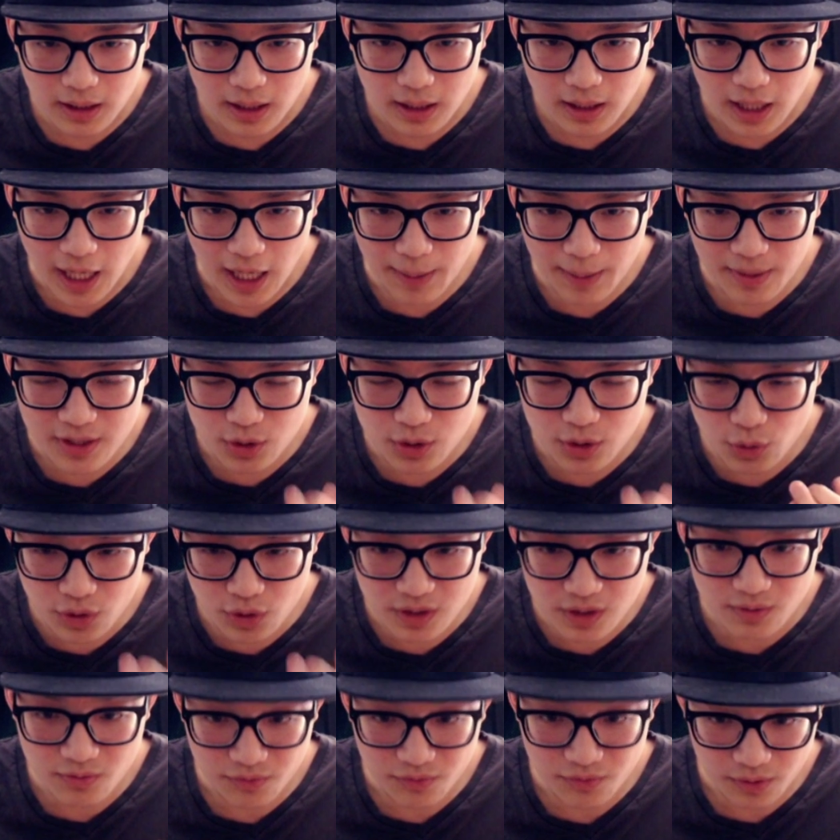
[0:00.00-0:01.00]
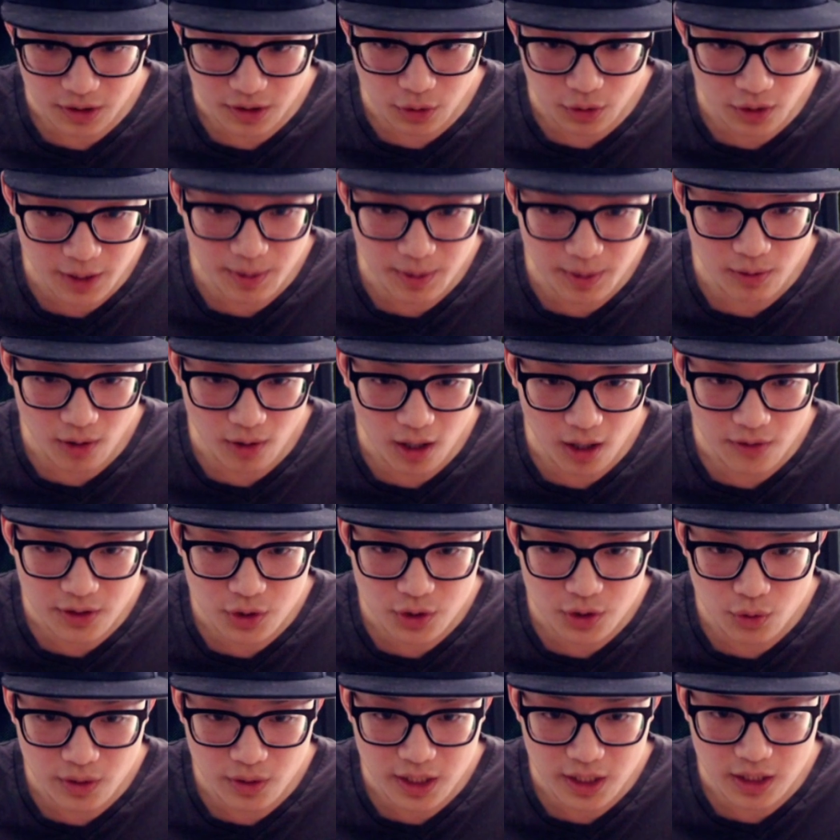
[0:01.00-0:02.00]
I mean, this unit is, don't get me wrong,
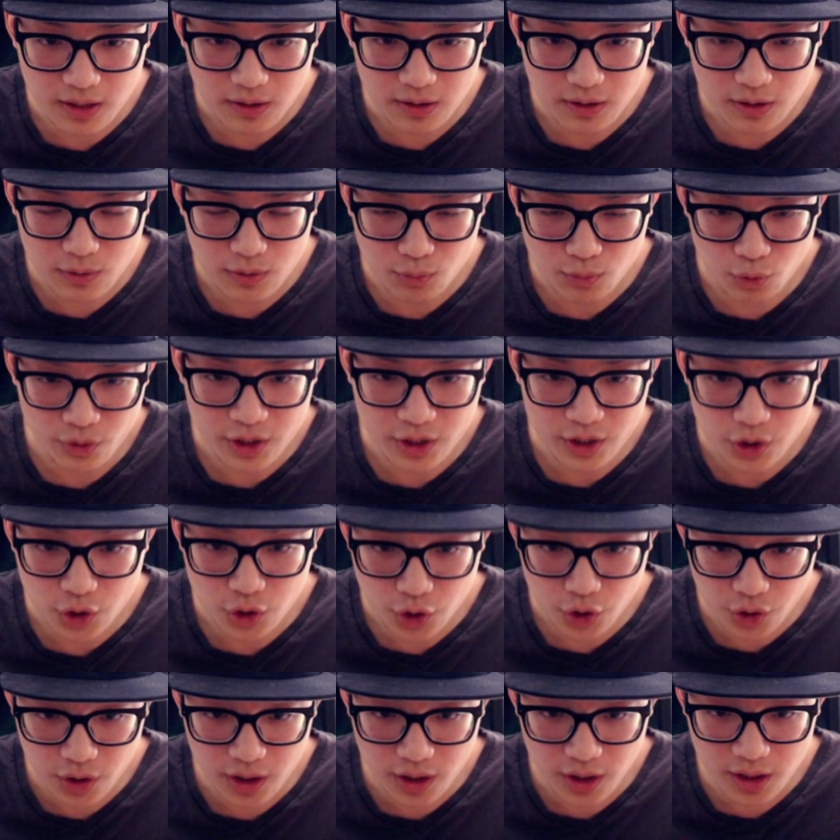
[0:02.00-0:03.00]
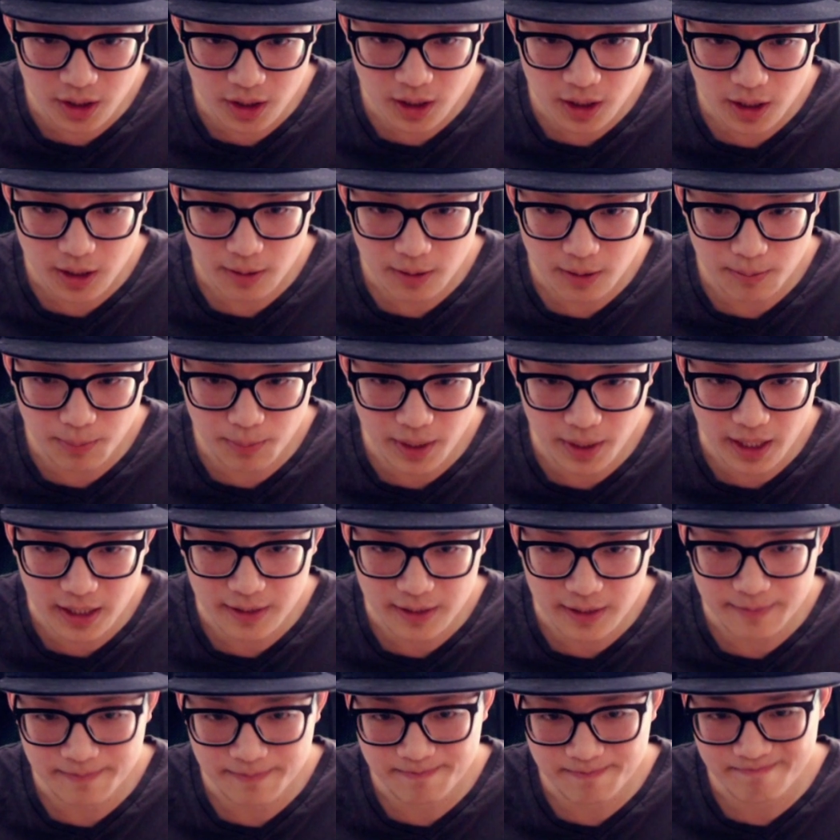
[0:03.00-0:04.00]
this rune is good,
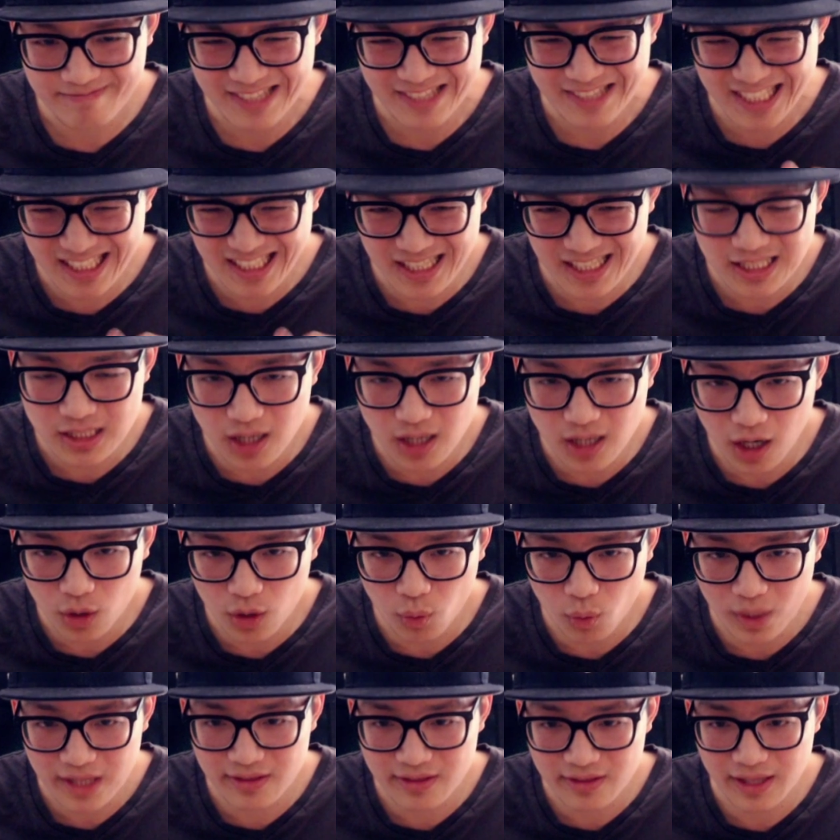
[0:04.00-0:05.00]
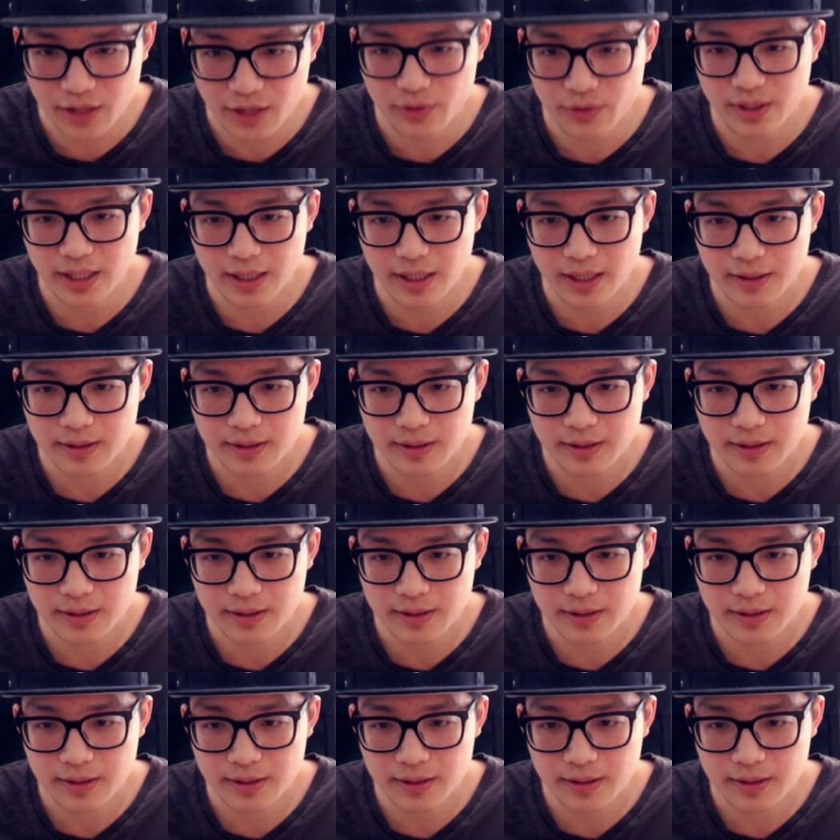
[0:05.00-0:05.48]
but it's just not quite there yet.